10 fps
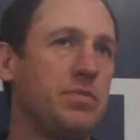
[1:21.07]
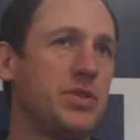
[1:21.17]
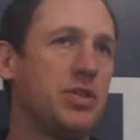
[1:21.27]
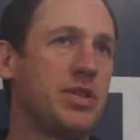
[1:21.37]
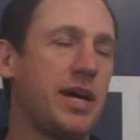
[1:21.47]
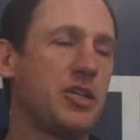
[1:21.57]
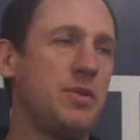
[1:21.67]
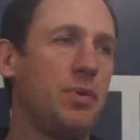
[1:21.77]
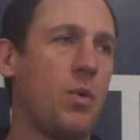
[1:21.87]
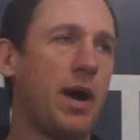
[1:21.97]
just start
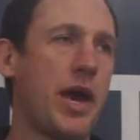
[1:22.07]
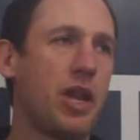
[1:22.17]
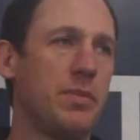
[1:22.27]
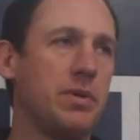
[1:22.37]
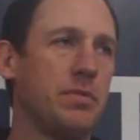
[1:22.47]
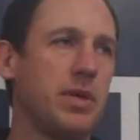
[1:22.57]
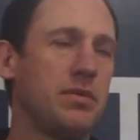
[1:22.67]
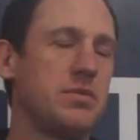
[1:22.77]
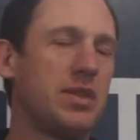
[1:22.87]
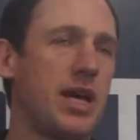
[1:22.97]
chipping away at them
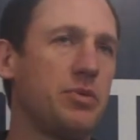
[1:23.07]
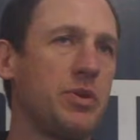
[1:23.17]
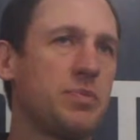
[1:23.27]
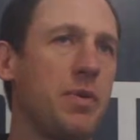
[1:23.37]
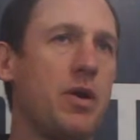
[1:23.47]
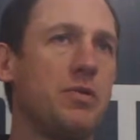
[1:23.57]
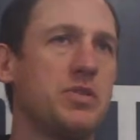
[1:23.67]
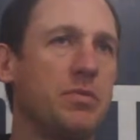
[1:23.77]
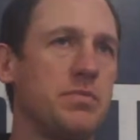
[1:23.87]
and start to expose